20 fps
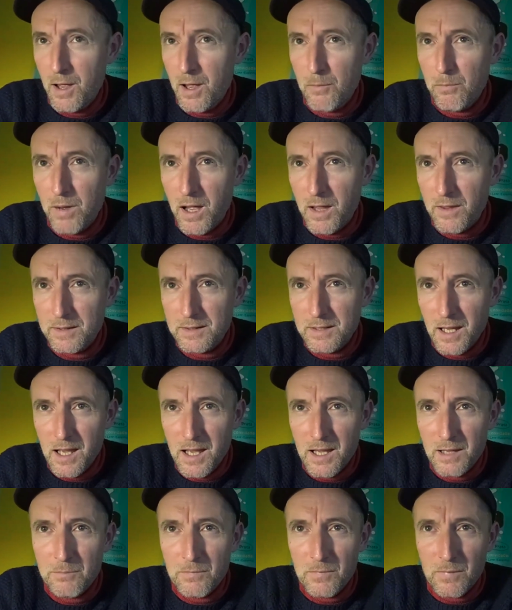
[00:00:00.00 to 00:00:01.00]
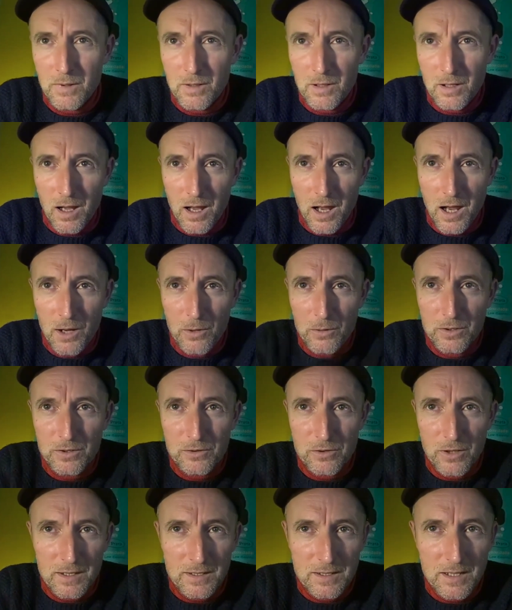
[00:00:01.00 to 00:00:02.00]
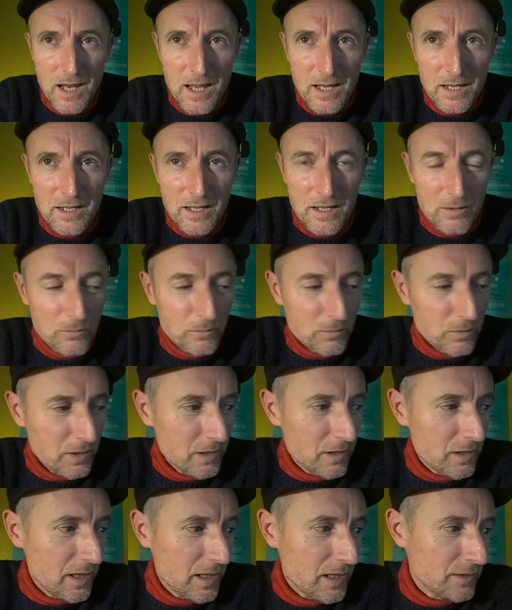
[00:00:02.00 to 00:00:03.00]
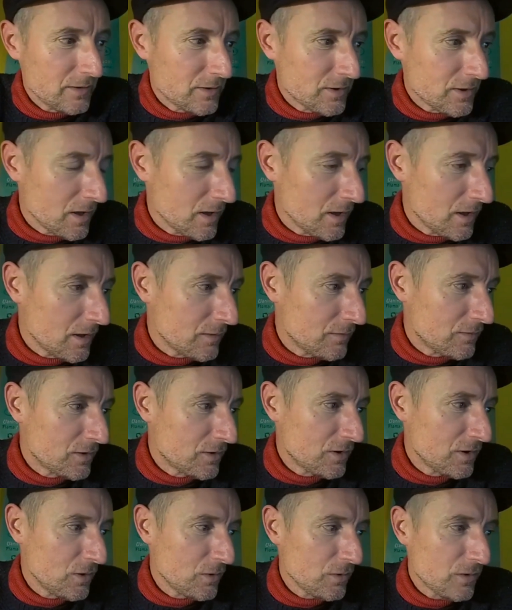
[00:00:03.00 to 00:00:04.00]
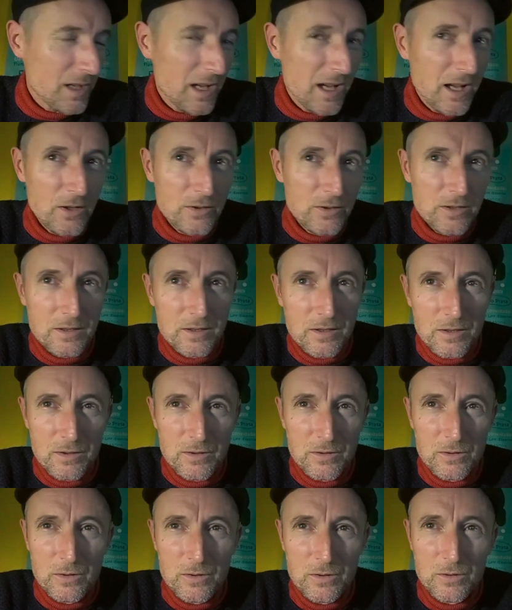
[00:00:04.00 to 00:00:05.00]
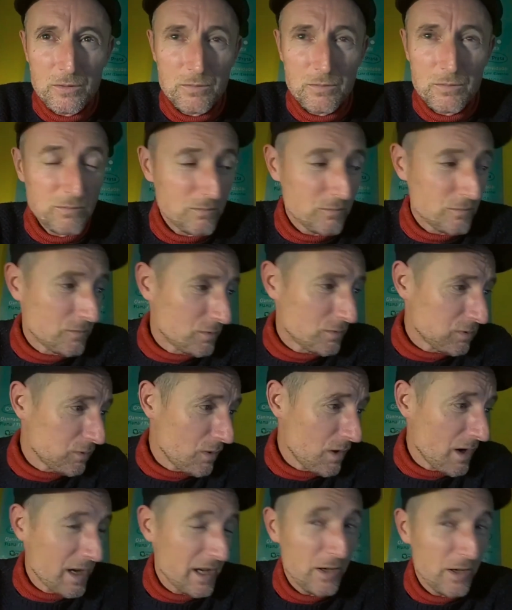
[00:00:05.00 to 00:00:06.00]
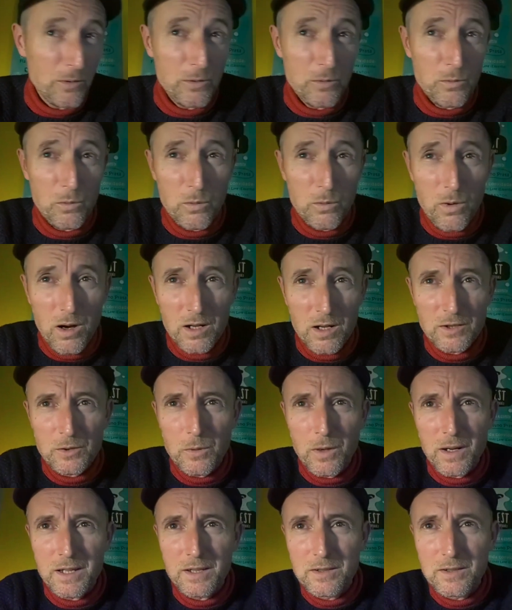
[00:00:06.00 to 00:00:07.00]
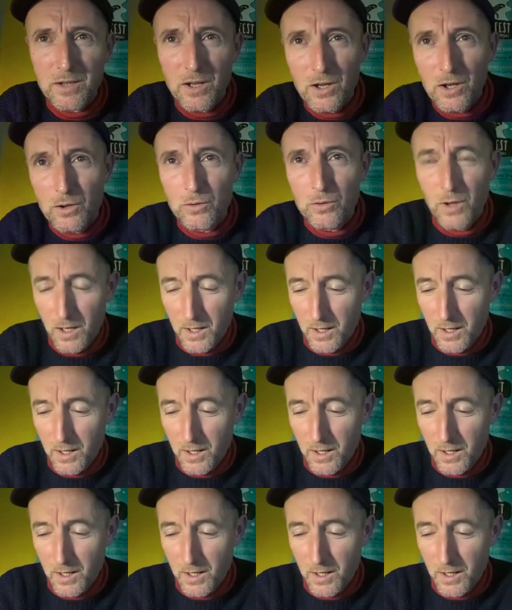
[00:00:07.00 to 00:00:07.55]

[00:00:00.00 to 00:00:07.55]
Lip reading: By the time I was translating it, we're into 2021, 22.